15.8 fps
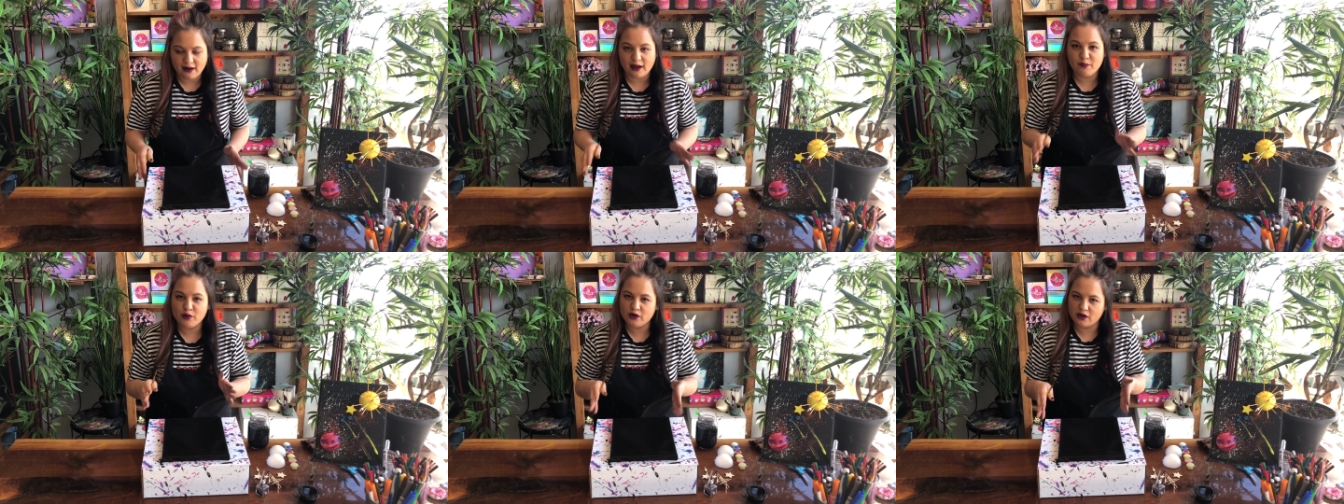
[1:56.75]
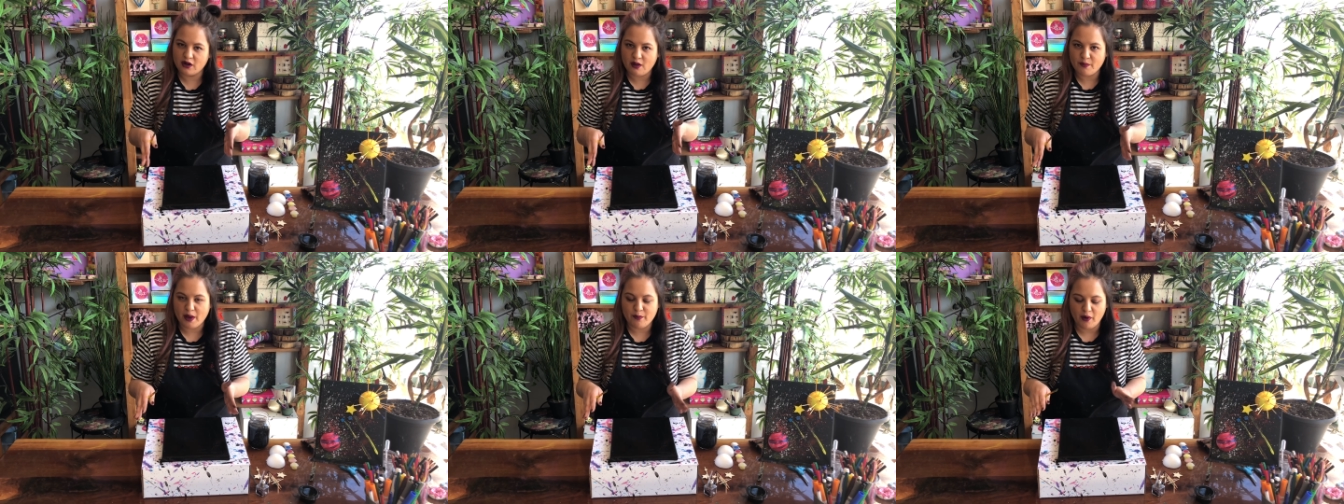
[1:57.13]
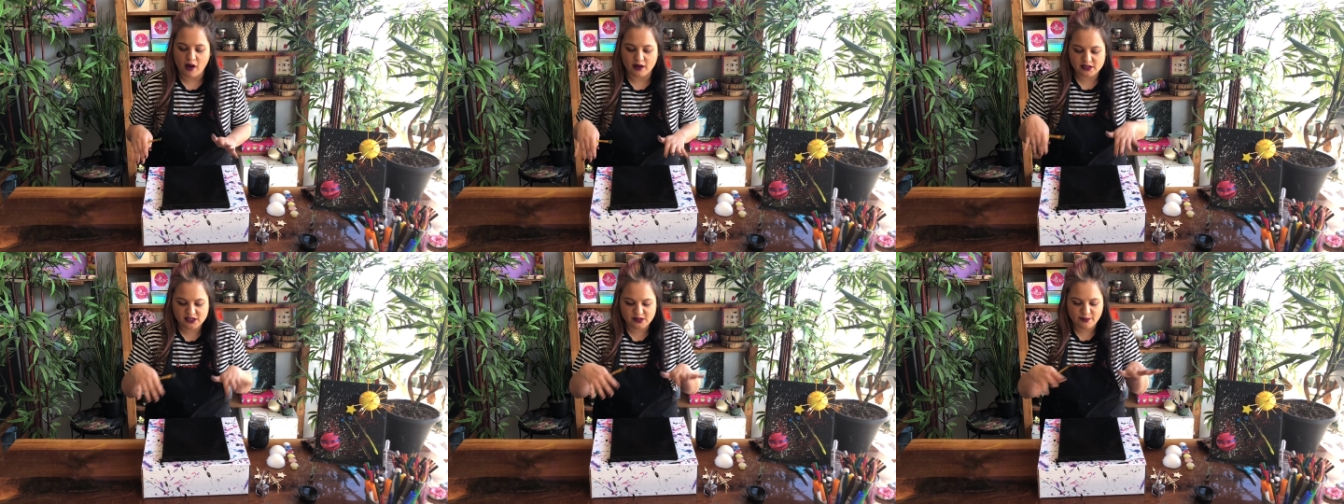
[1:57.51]
I put it on my
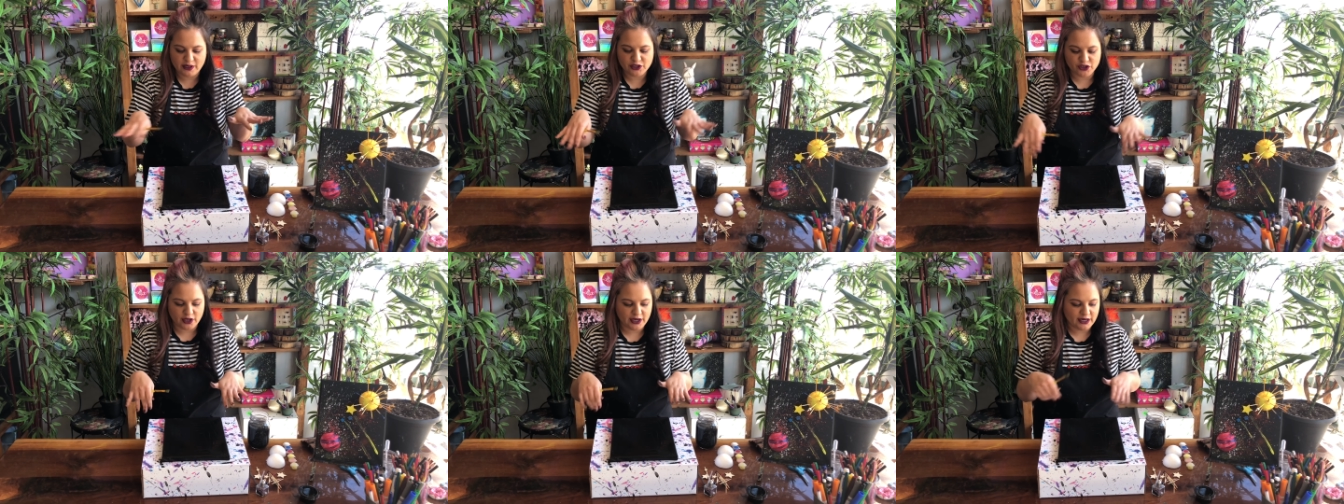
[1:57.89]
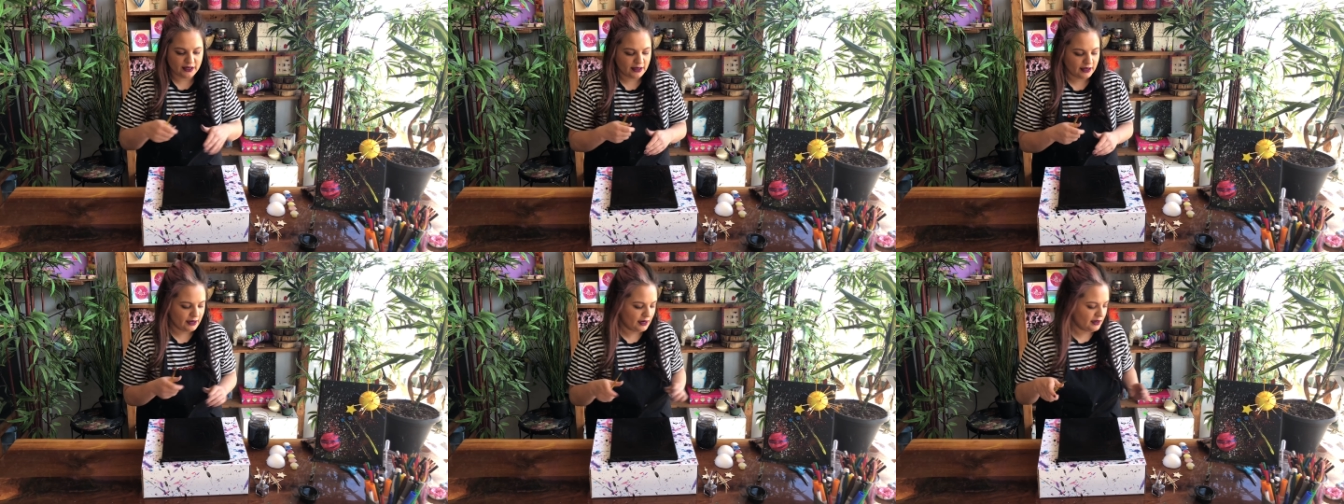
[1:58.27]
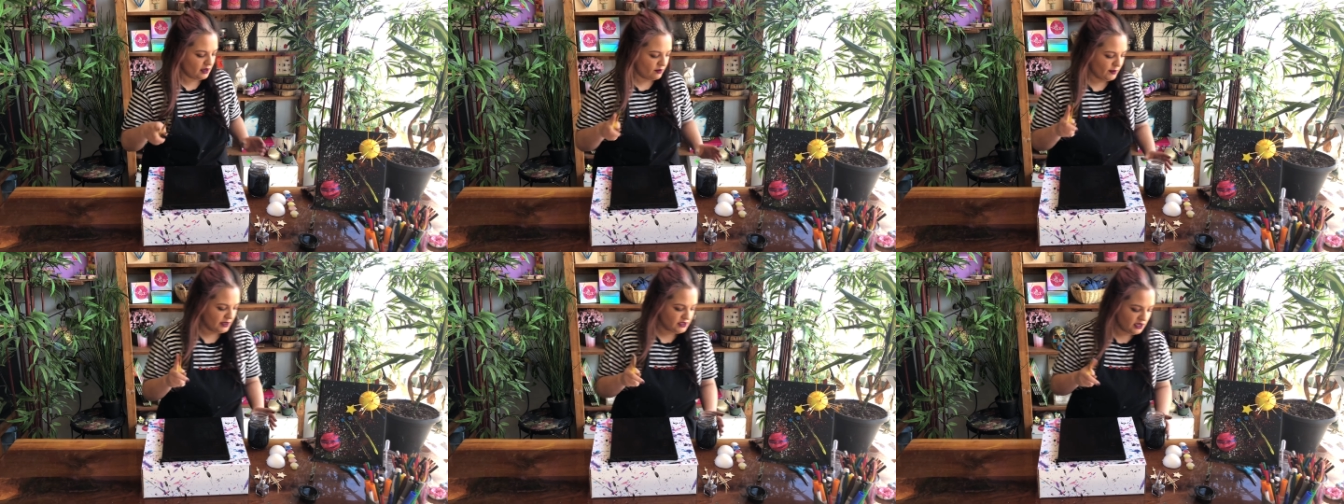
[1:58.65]
box to make sure I didn't get any
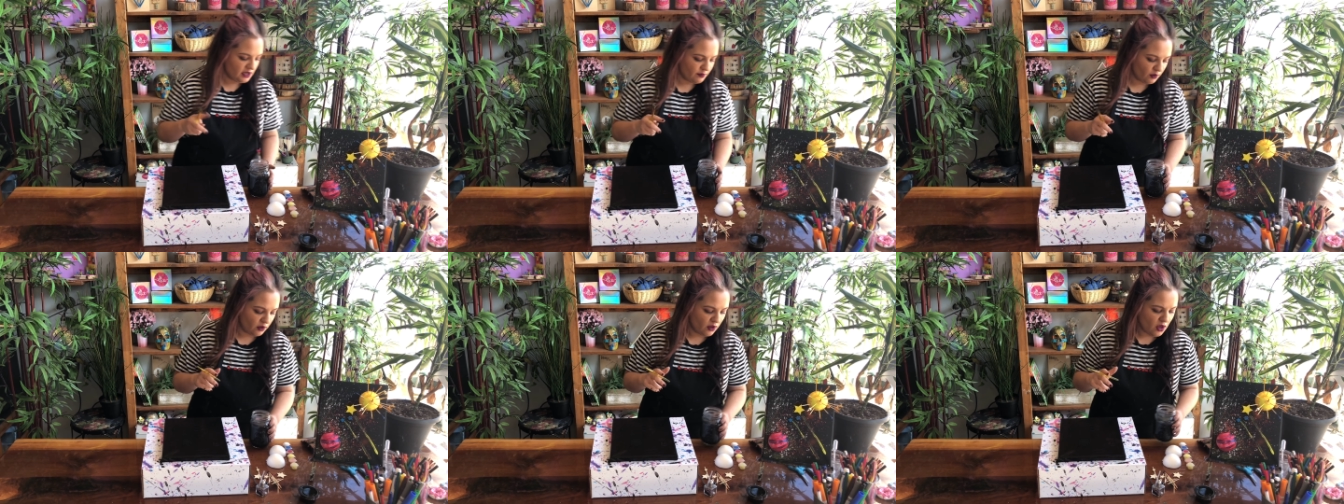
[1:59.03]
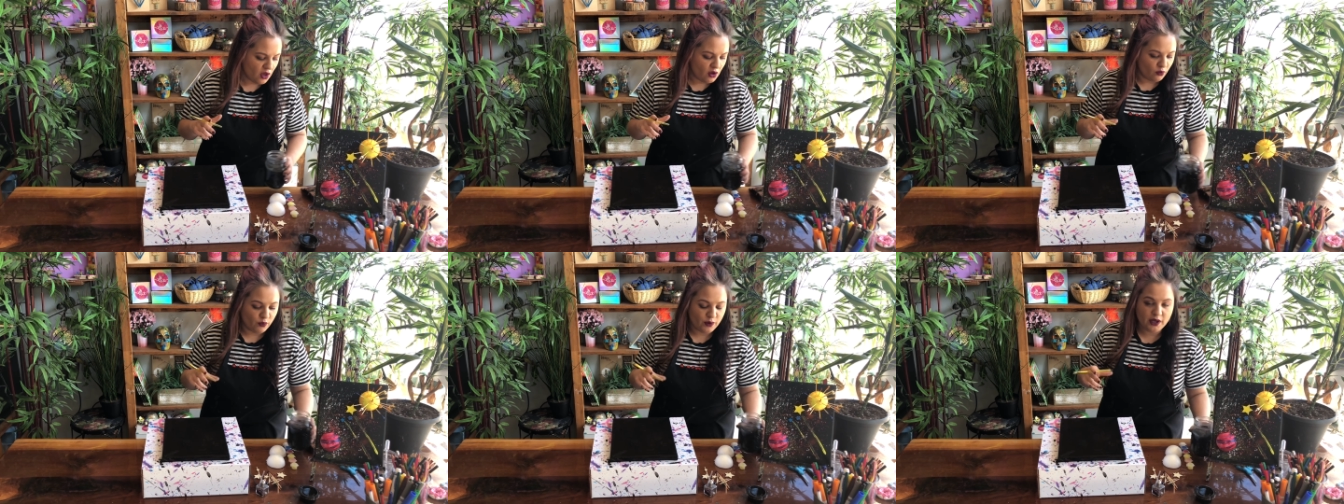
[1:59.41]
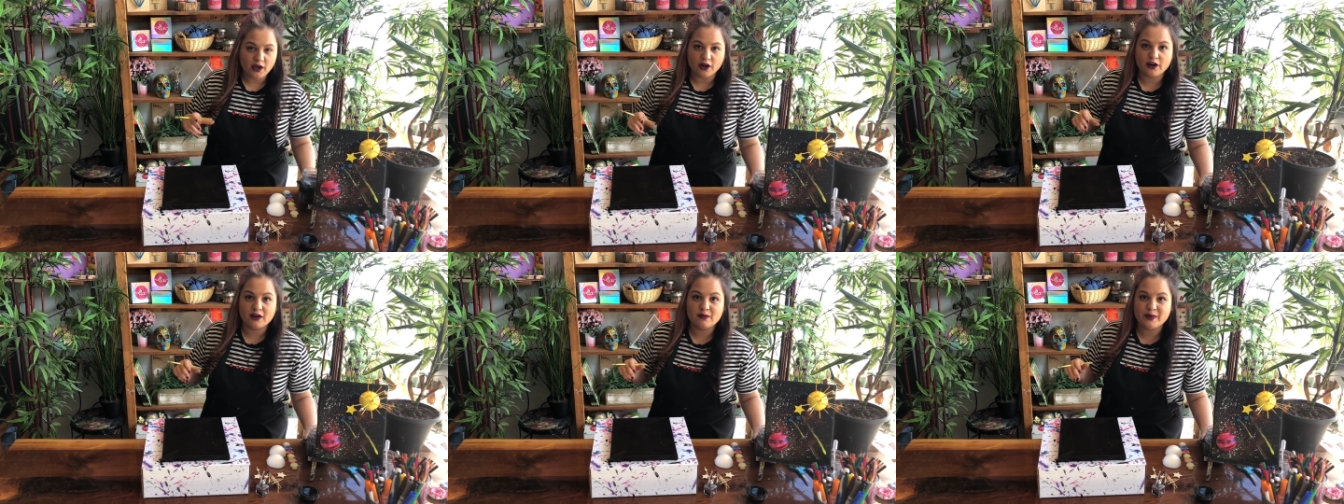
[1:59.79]
on my table. We
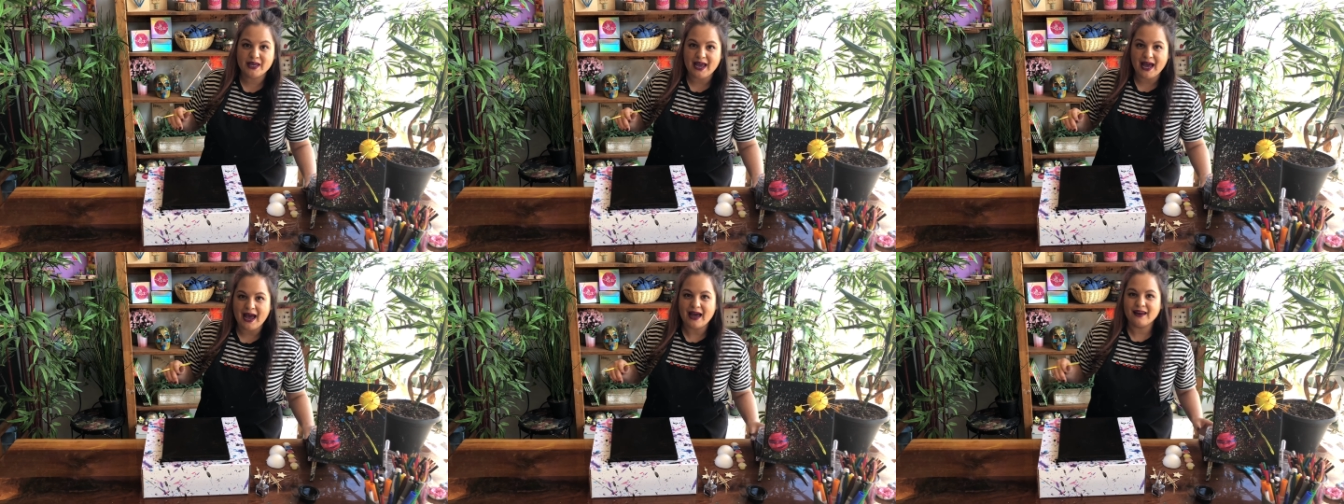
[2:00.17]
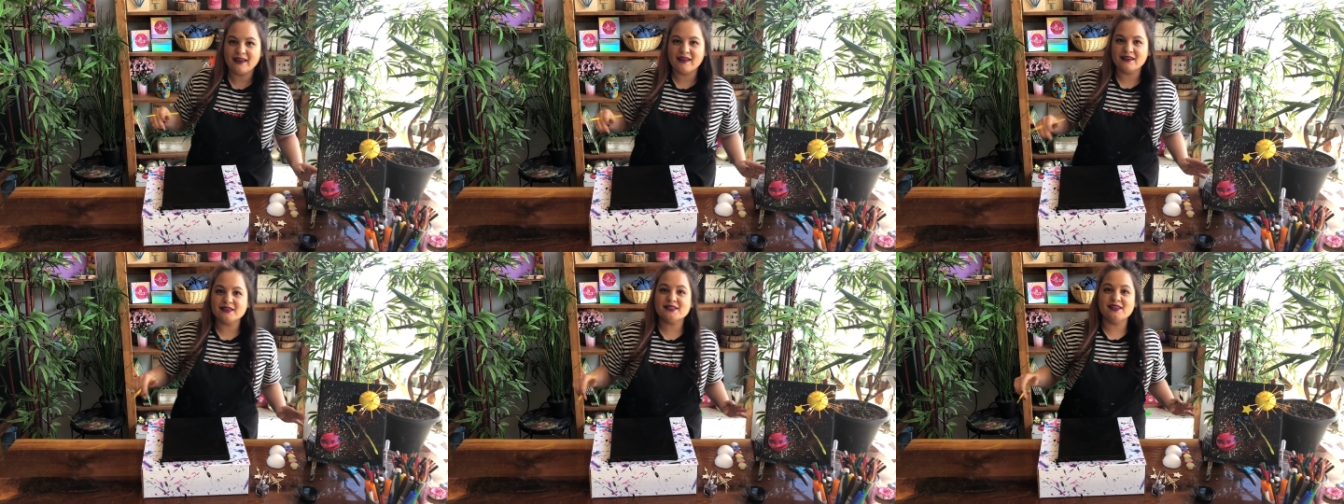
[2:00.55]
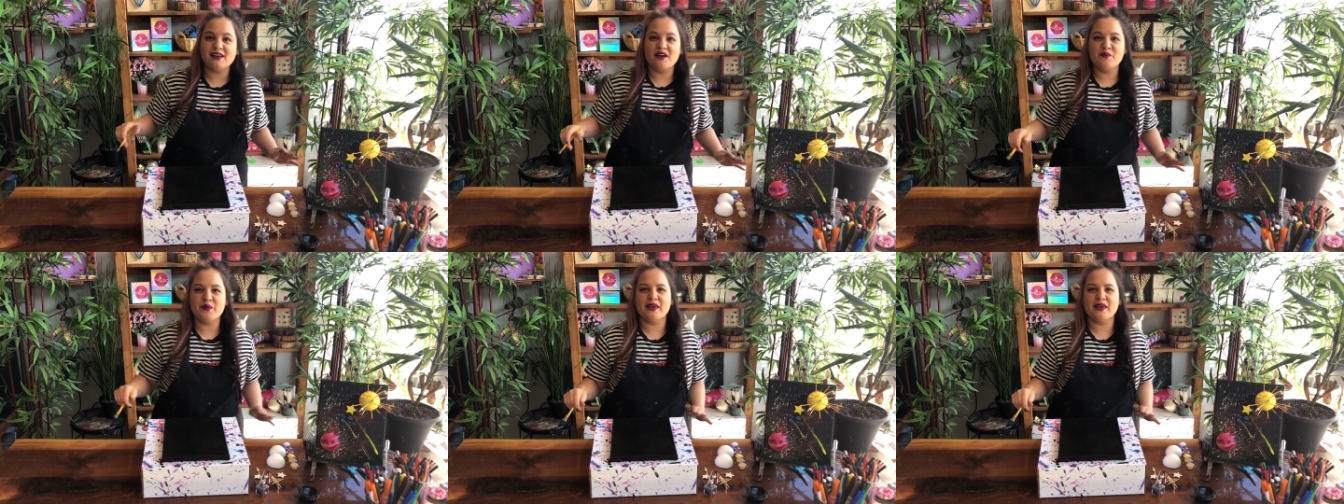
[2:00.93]
are gonna be adding some